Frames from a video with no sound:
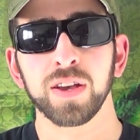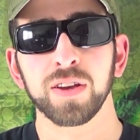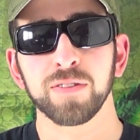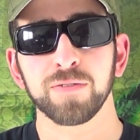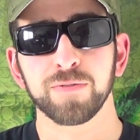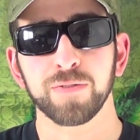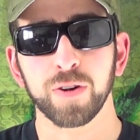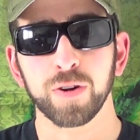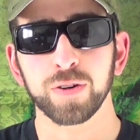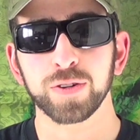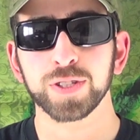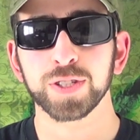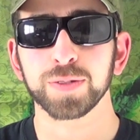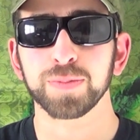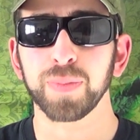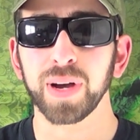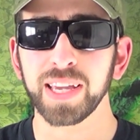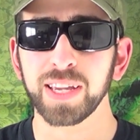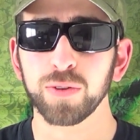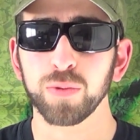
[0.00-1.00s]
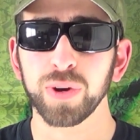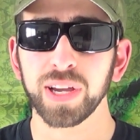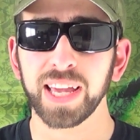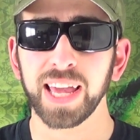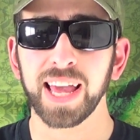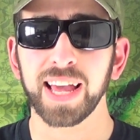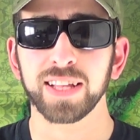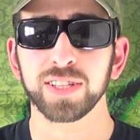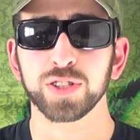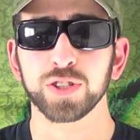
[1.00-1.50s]
First, my
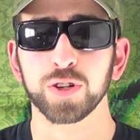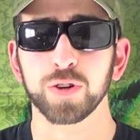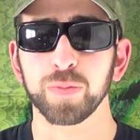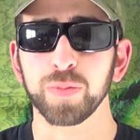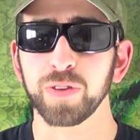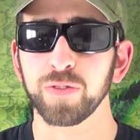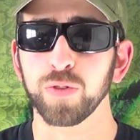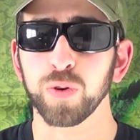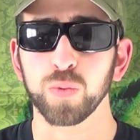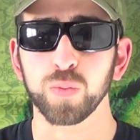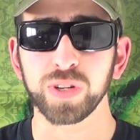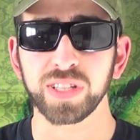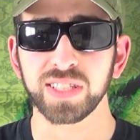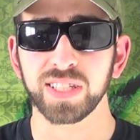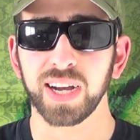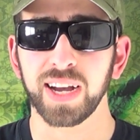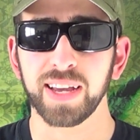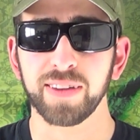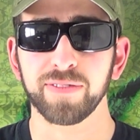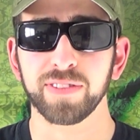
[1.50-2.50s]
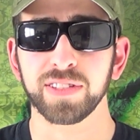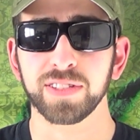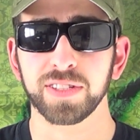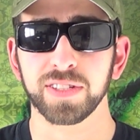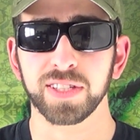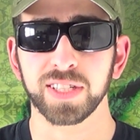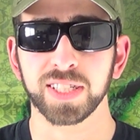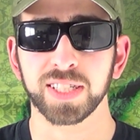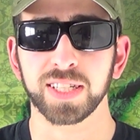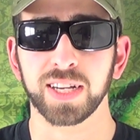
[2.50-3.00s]
quick answer before we dive
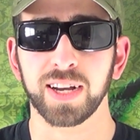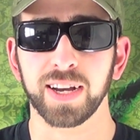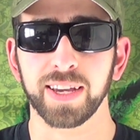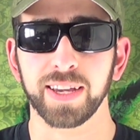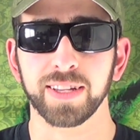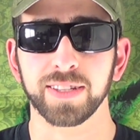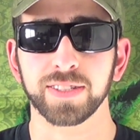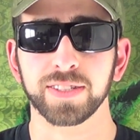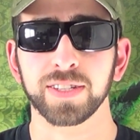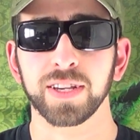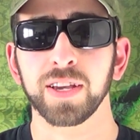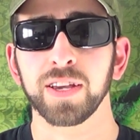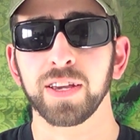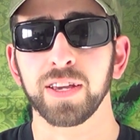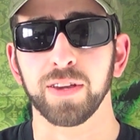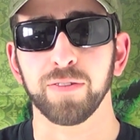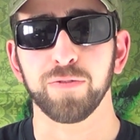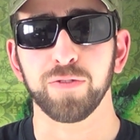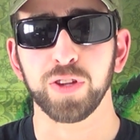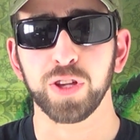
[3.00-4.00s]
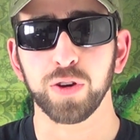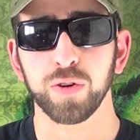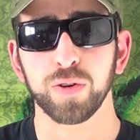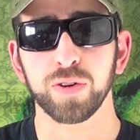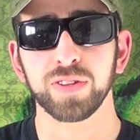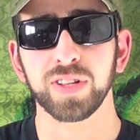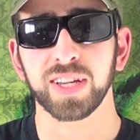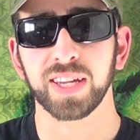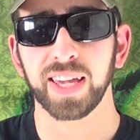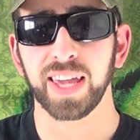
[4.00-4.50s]
into the science: if
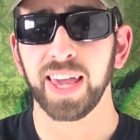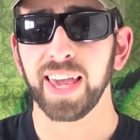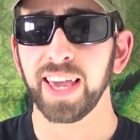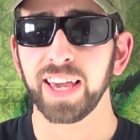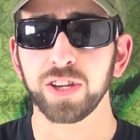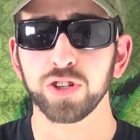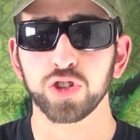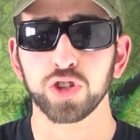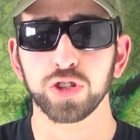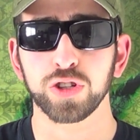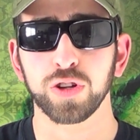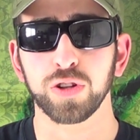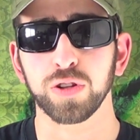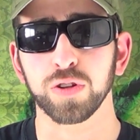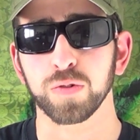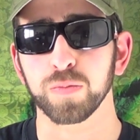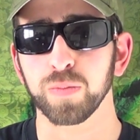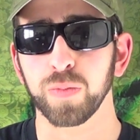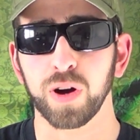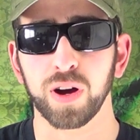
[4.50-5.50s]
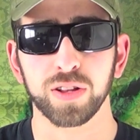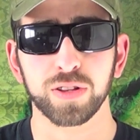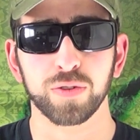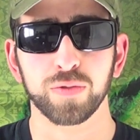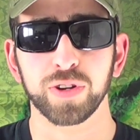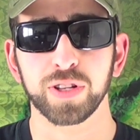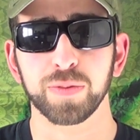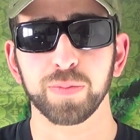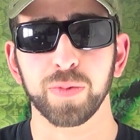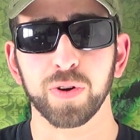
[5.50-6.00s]
you're an occasional or
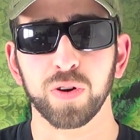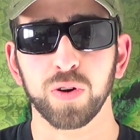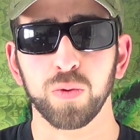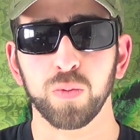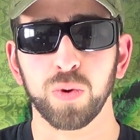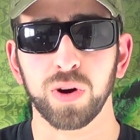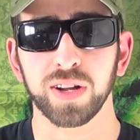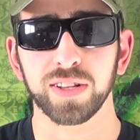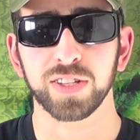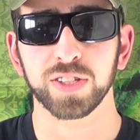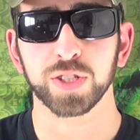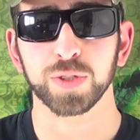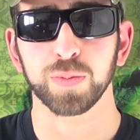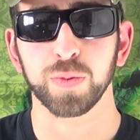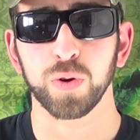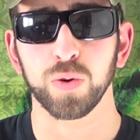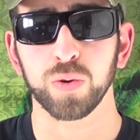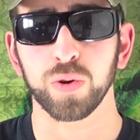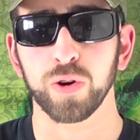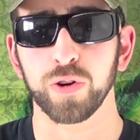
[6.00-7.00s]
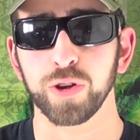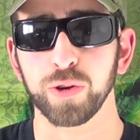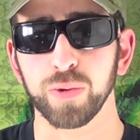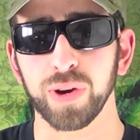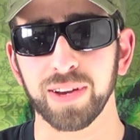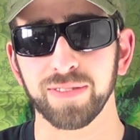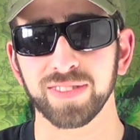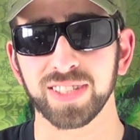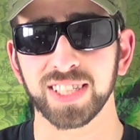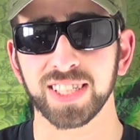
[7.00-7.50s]
moderate marijuana smoker, you
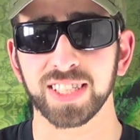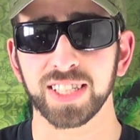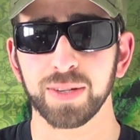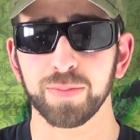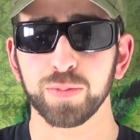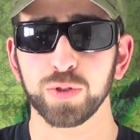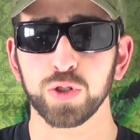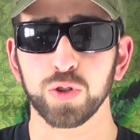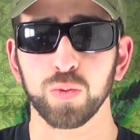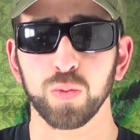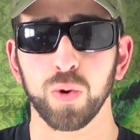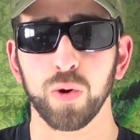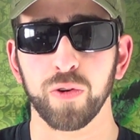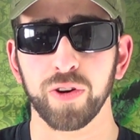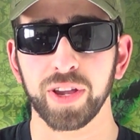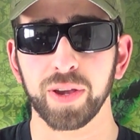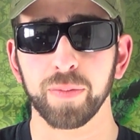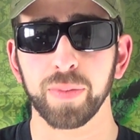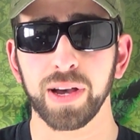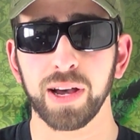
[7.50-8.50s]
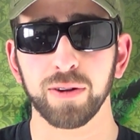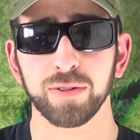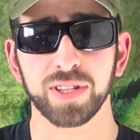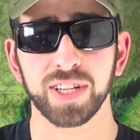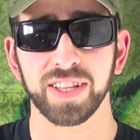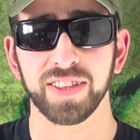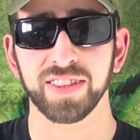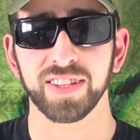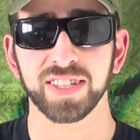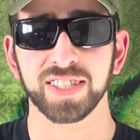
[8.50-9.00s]
have zip to worry about
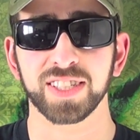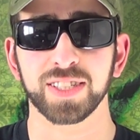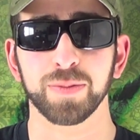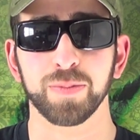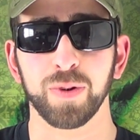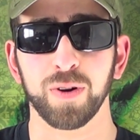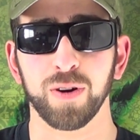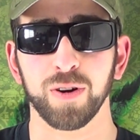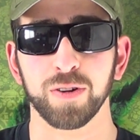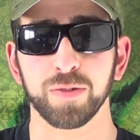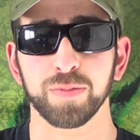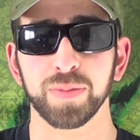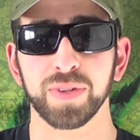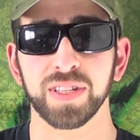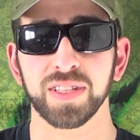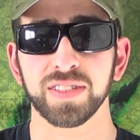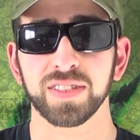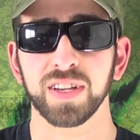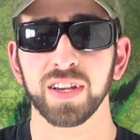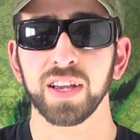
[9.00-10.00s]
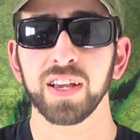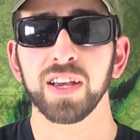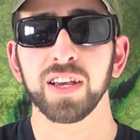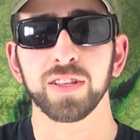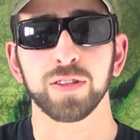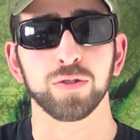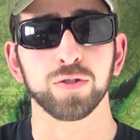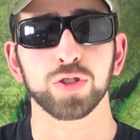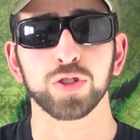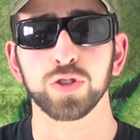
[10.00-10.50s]
in this department.
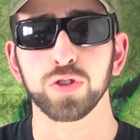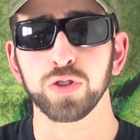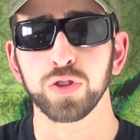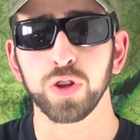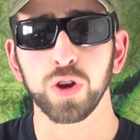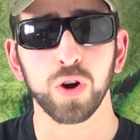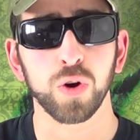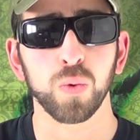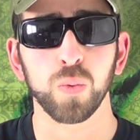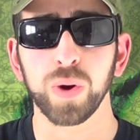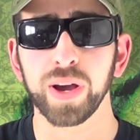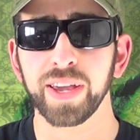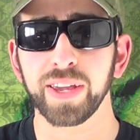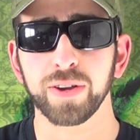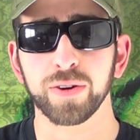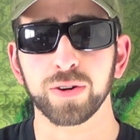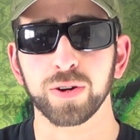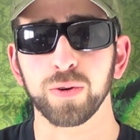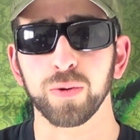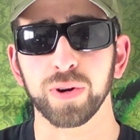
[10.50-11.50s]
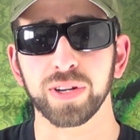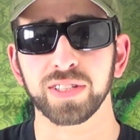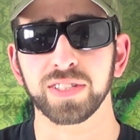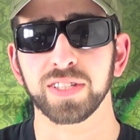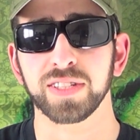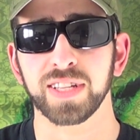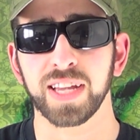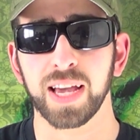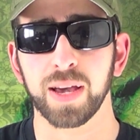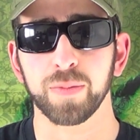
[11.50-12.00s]
There's no way you're going
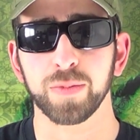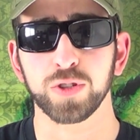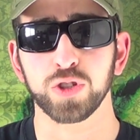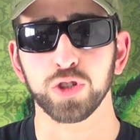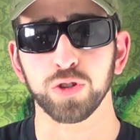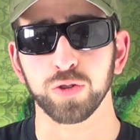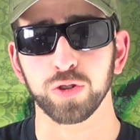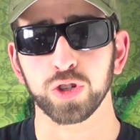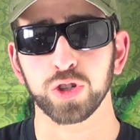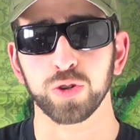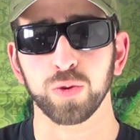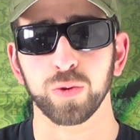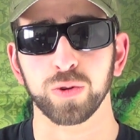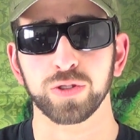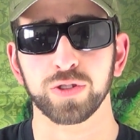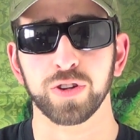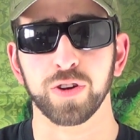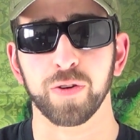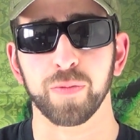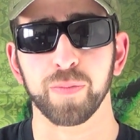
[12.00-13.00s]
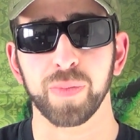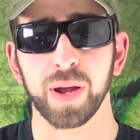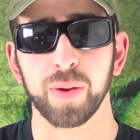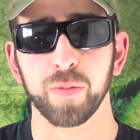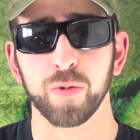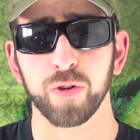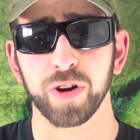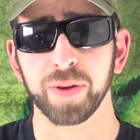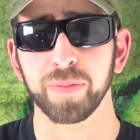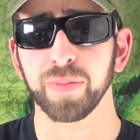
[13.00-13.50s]
to damage your short-term
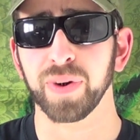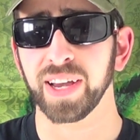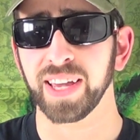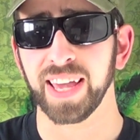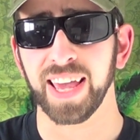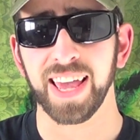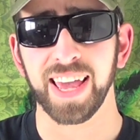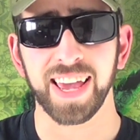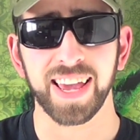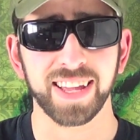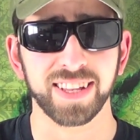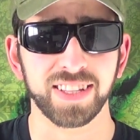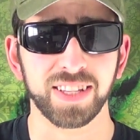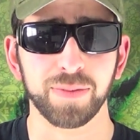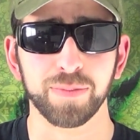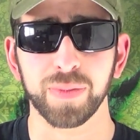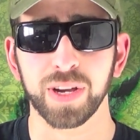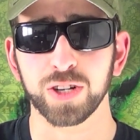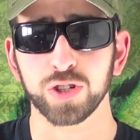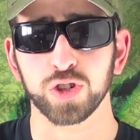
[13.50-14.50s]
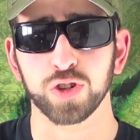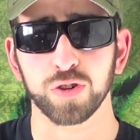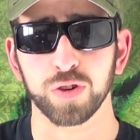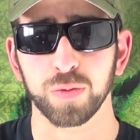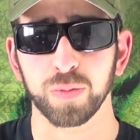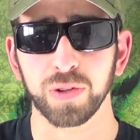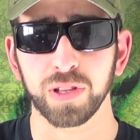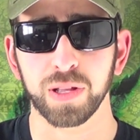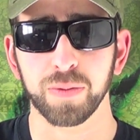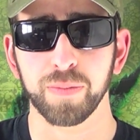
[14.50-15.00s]
memory by any
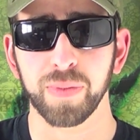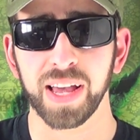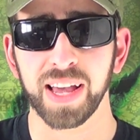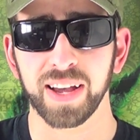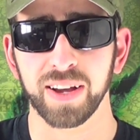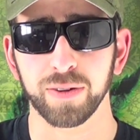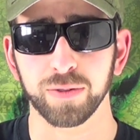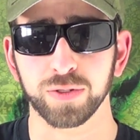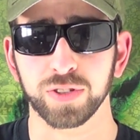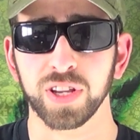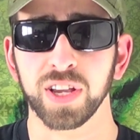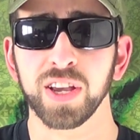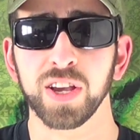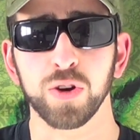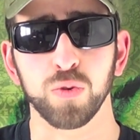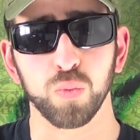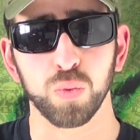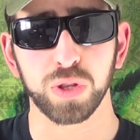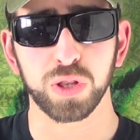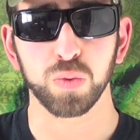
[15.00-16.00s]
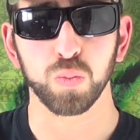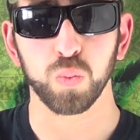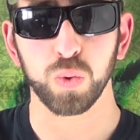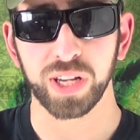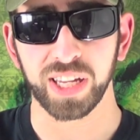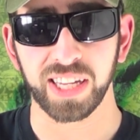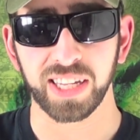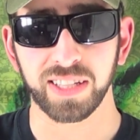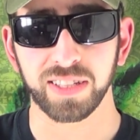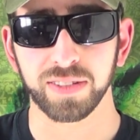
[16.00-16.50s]
measurable amount with
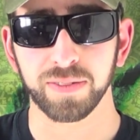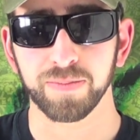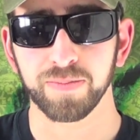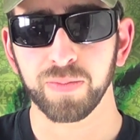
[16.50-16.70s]
weed.